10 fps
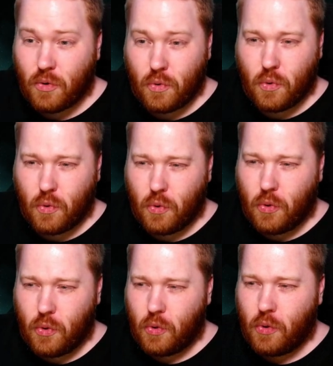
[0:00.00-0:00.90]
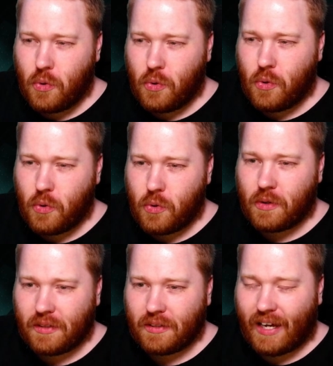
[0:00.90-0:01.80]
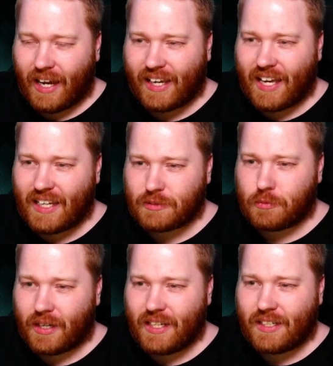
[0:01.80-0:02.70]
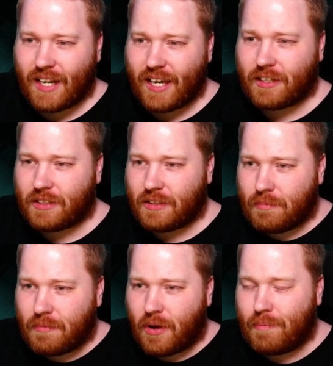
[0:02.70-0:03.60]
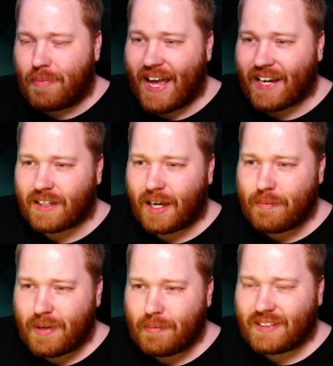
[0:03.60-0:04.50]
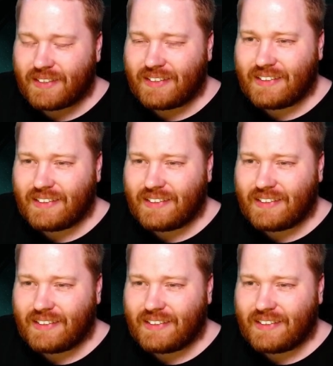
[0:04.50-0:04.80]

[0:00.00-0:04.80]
Ooh. I guess one hit like her back a bit.